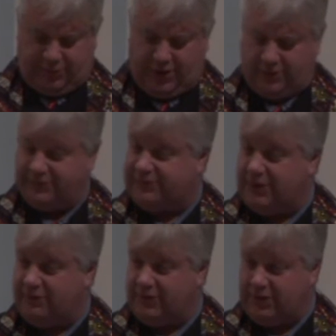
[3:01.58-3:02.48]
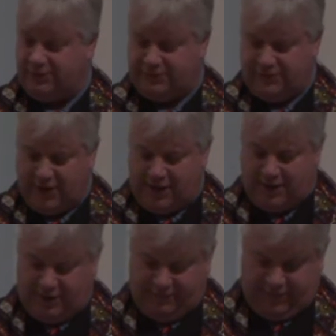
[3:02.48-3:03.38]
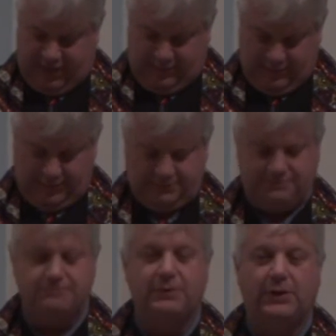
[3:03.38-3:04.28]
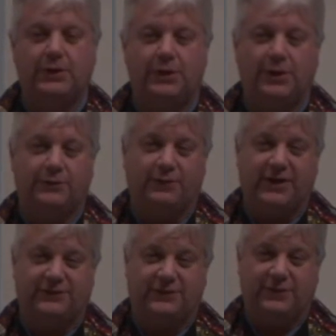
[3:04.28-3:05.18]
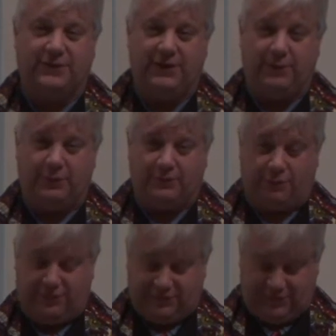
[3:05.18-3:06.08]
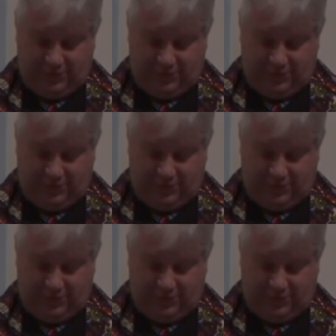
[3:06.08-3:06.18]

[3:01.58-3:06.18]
prodigal son over the years, none of them address the theme of Christian